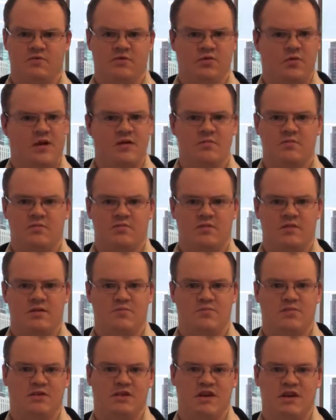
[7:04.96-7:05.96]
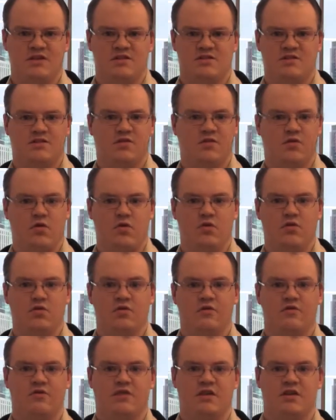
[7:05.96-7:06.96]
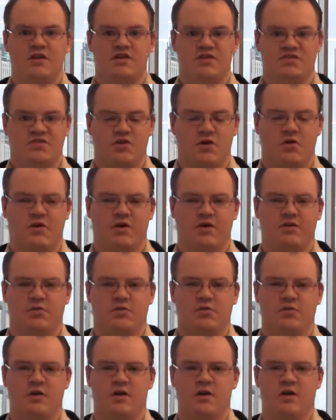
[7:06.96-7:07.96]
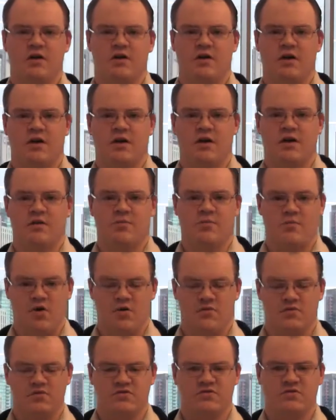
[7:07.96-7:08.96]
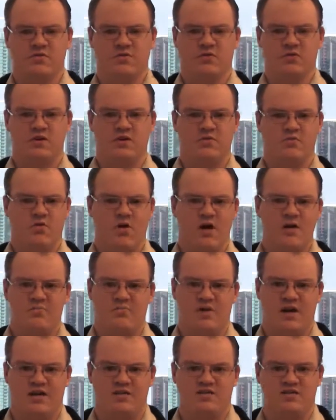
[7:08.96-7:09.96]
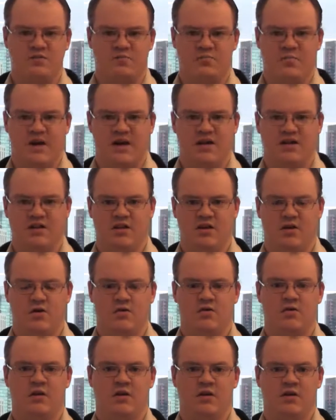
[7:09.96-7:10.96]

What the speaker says: great implications for all of the historical models, looking right back to paleo,